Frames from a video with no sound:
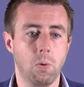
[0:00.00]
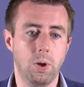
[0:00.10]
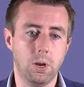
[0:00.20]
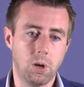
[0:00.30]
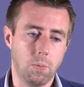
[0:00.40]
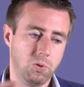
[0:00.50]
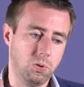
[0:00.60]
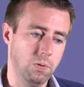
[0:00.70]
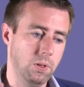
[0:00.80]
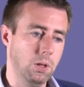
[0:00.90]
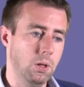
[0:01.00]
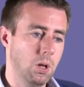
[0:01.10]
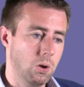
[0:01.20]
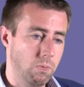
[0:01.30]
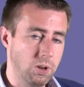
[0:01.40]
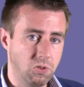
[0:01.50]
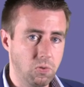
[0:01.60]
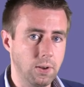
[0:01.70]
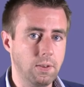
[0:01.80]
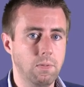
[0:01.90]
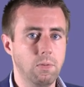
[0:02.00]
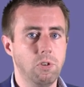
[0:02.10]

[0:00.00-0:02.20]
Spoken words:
When it comes to the restricted